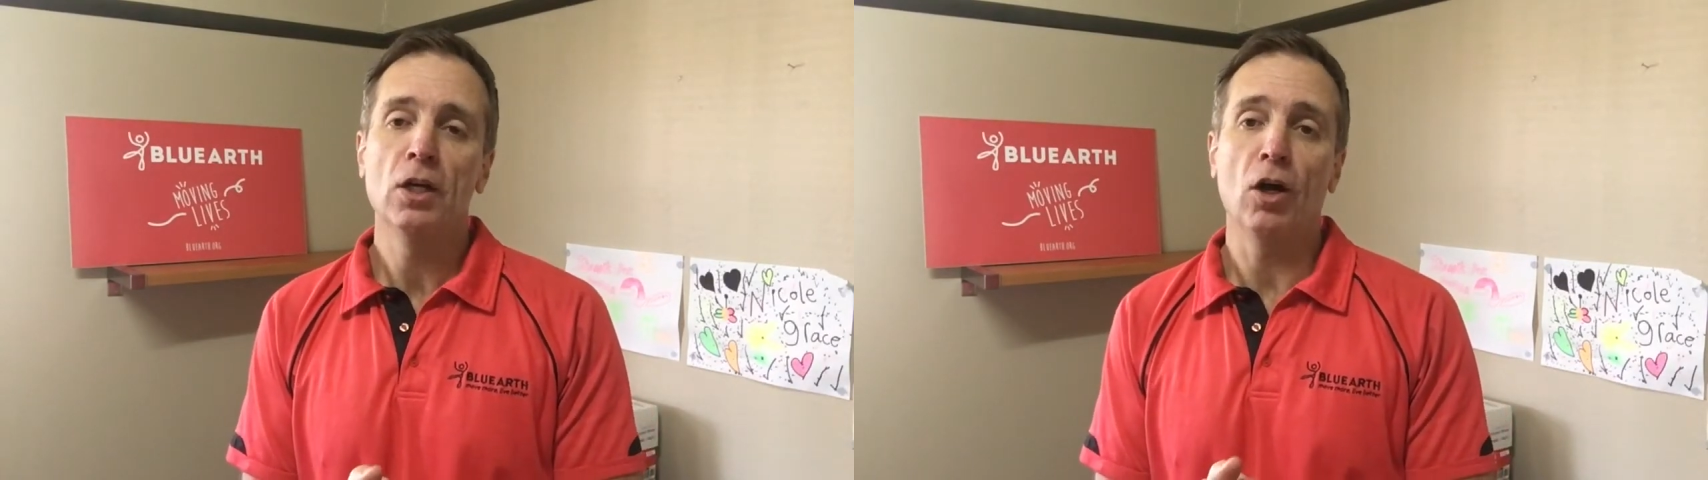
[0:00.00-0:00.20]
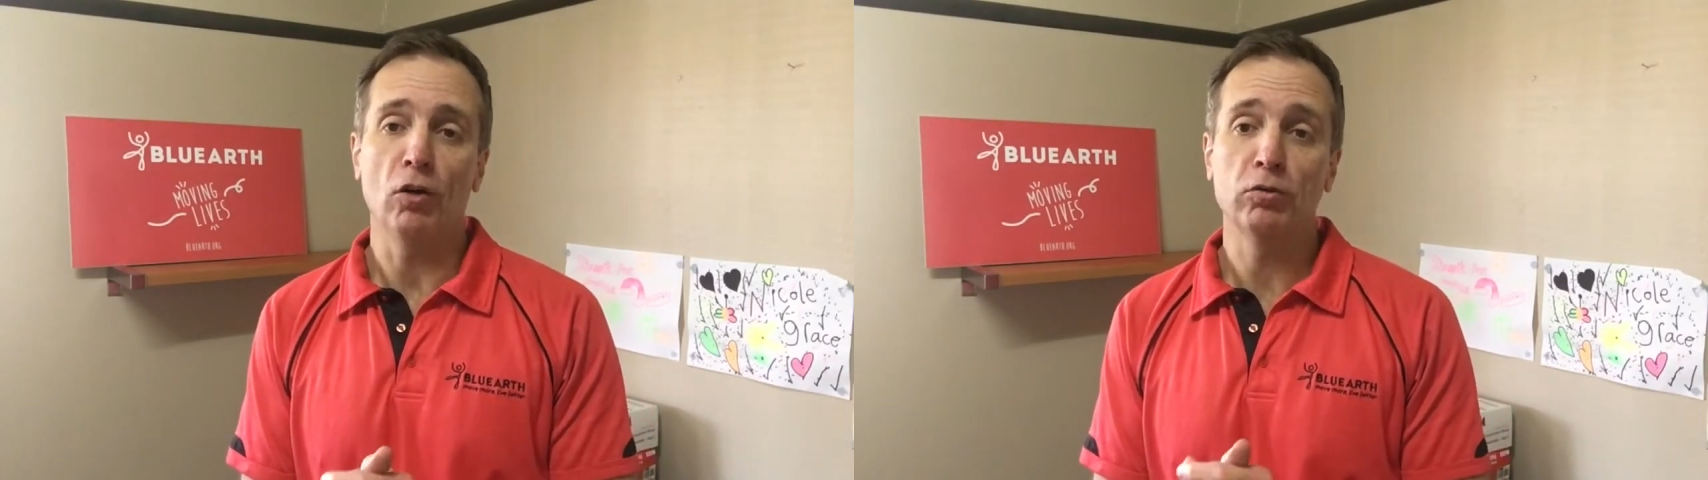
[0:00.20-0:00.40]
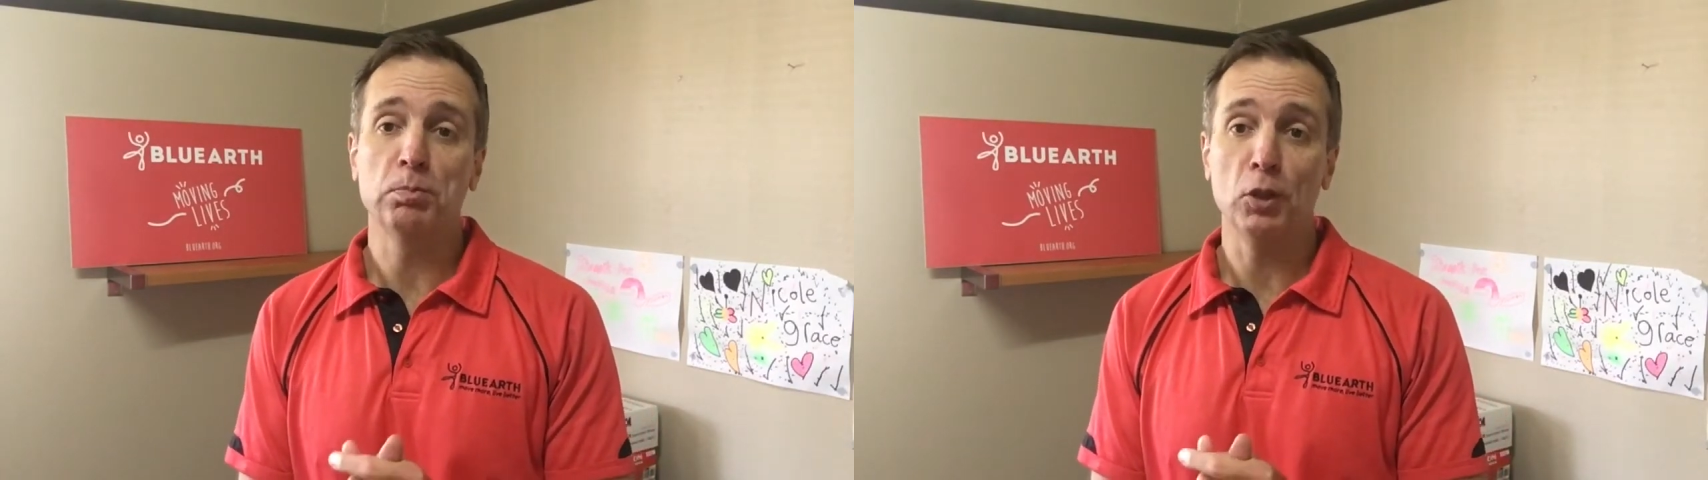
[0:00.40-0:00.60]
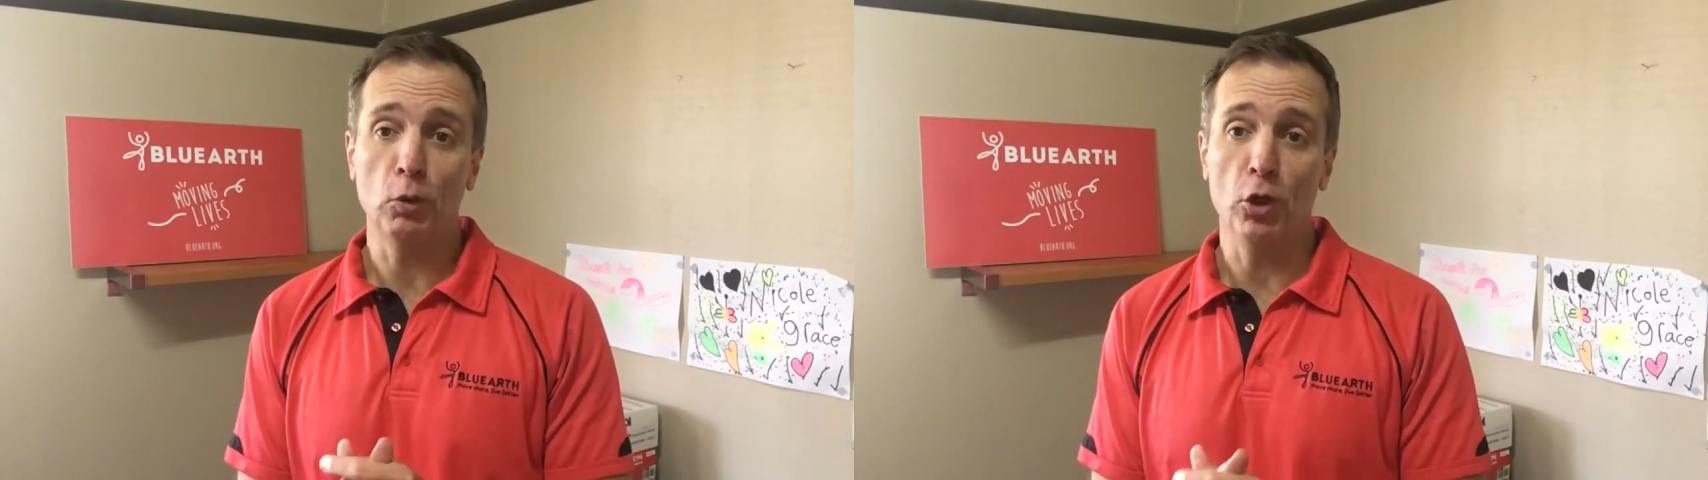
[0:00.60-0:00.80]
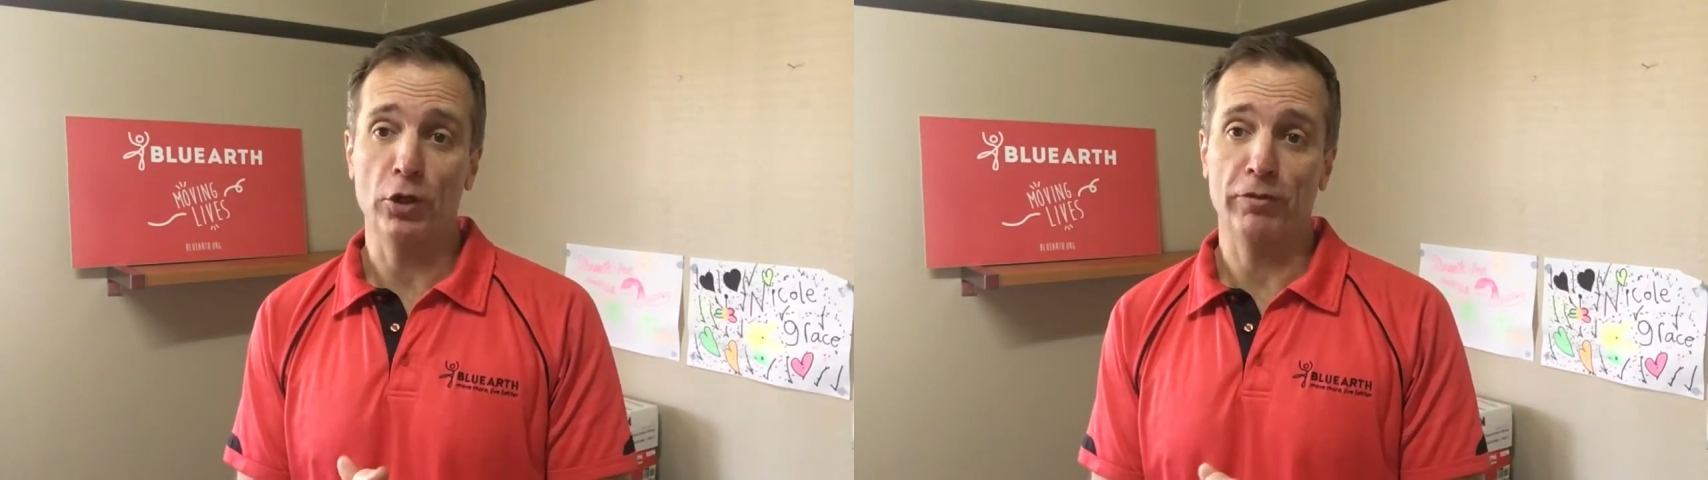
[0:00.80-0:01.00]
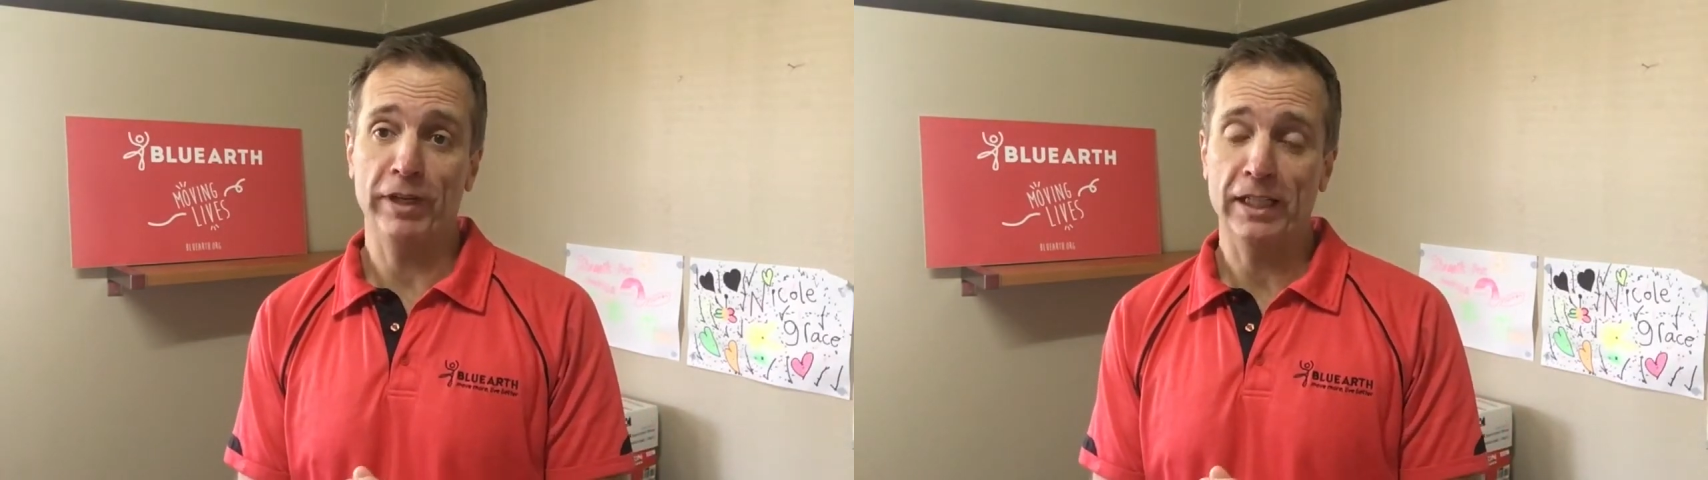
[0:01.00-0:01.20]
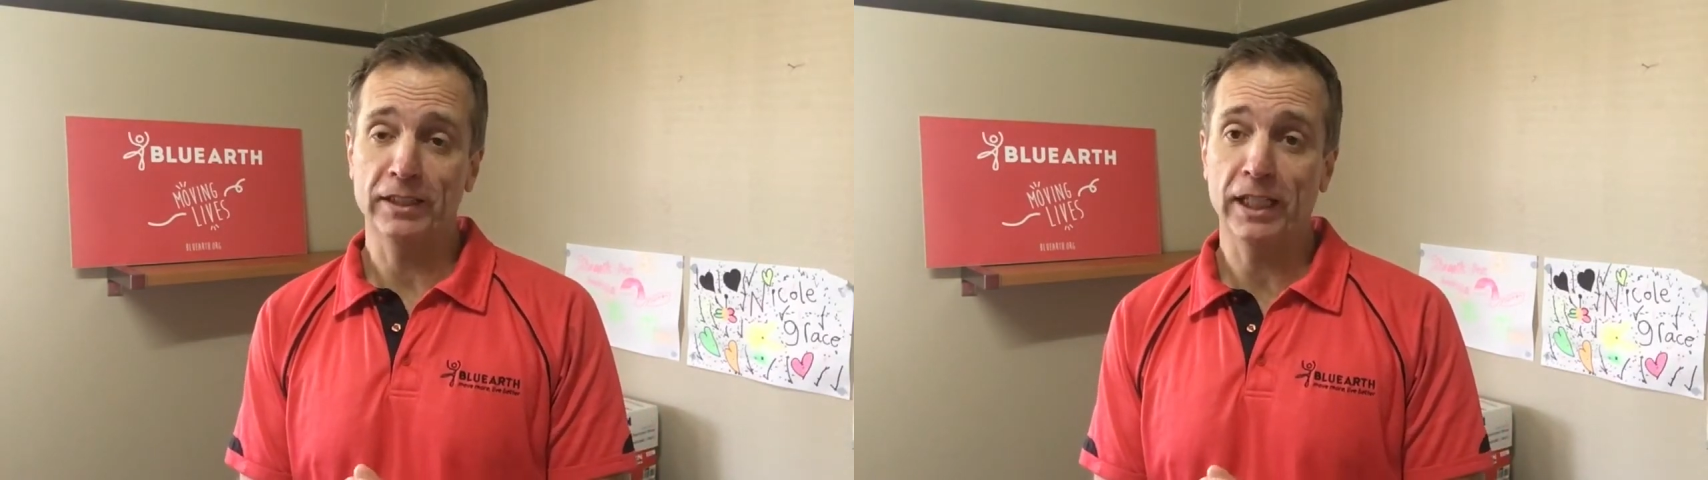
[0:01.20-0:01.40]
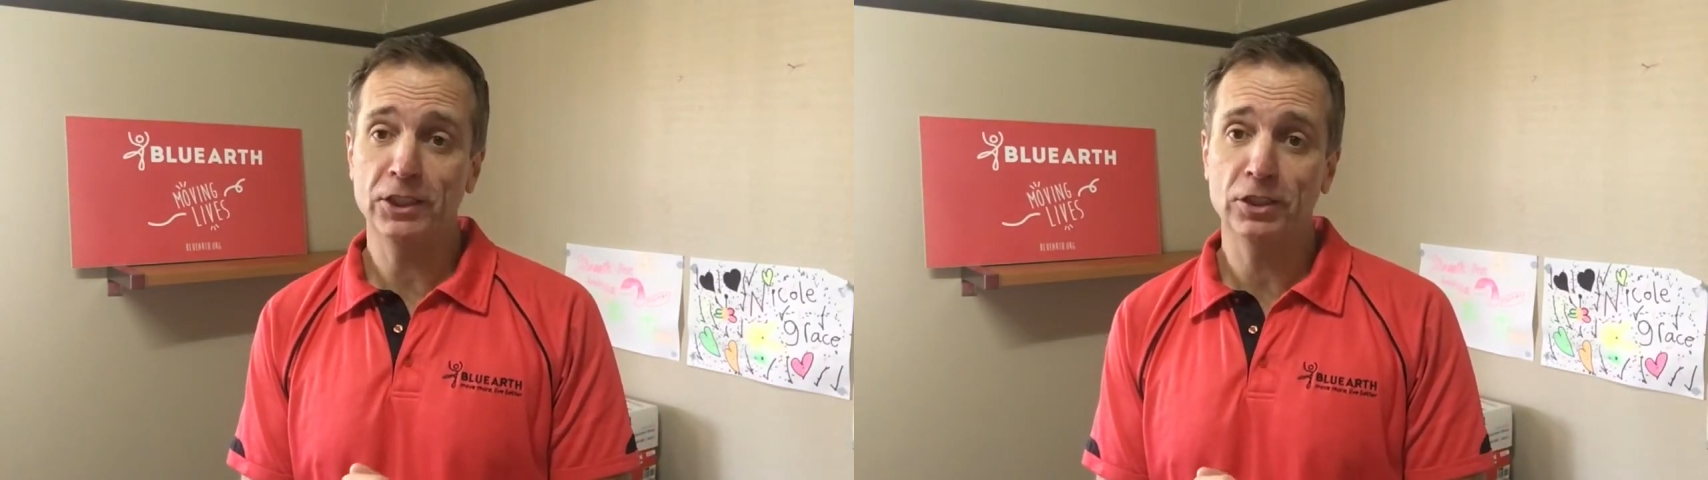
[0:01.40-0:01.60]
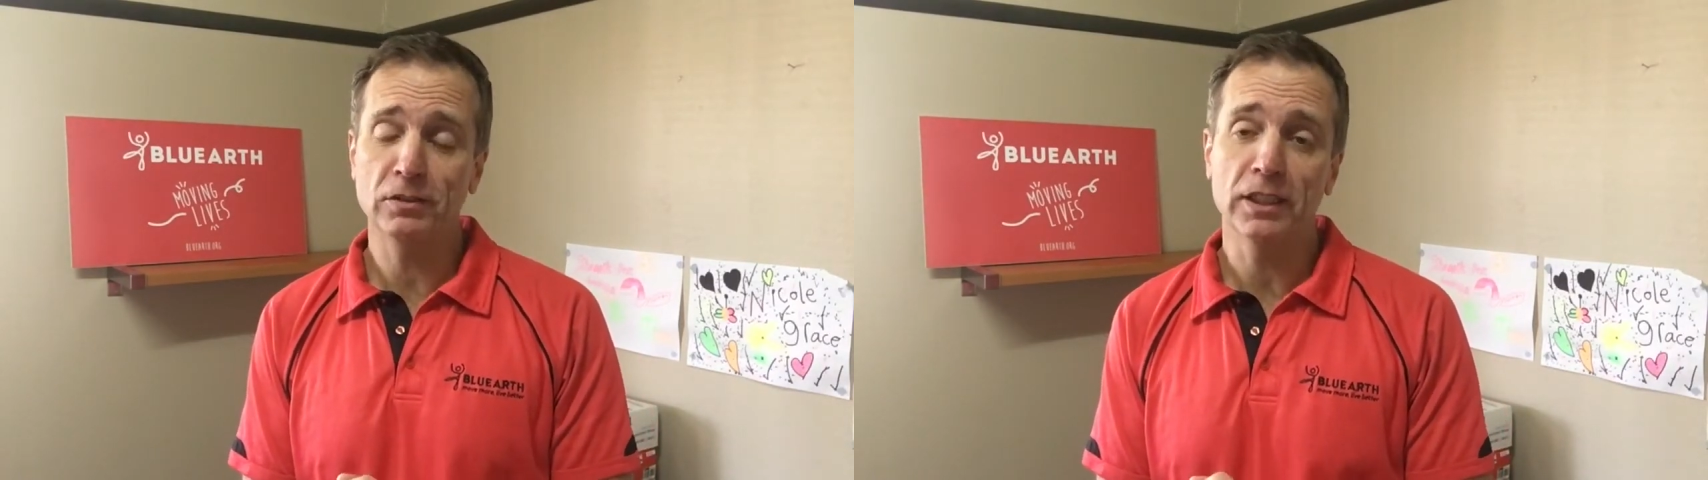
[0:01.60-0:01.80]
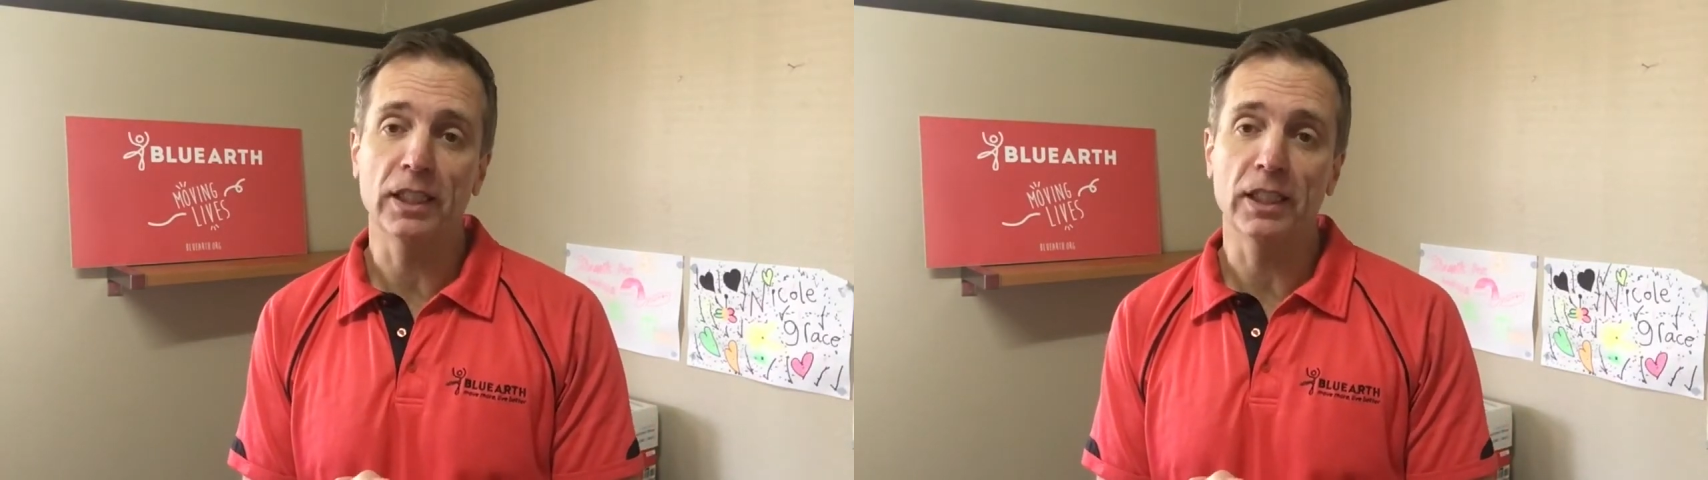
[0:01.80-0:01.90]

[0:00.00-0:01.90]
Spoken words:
of Bluearth Foundation,